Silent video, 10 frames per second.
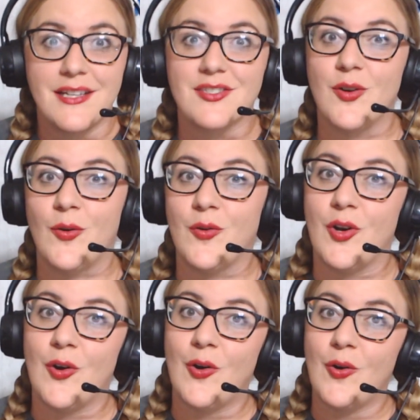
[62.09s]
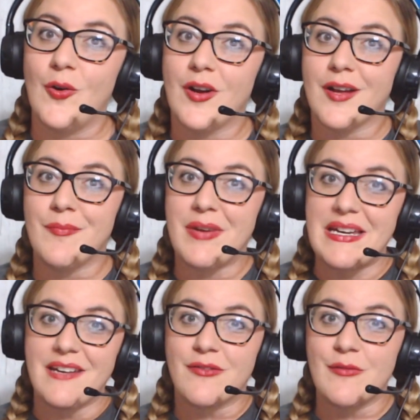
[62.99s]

so no competing for